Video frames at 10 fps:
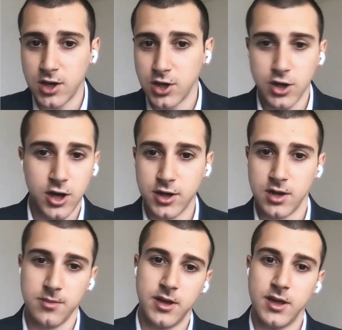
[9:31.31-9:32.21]
and you're not going
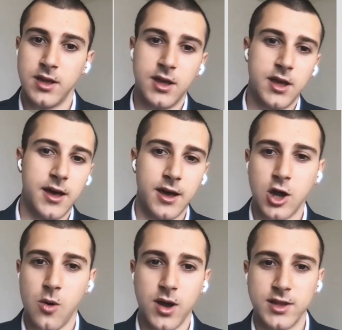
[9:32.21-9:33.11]
to be
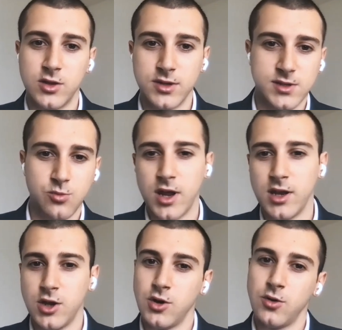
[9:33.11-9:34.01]
going into this brand
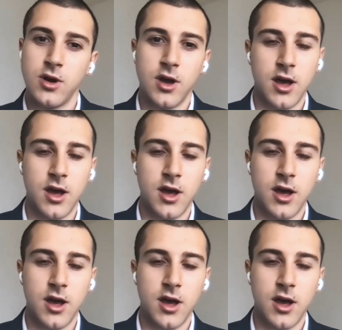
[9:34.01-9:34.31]
new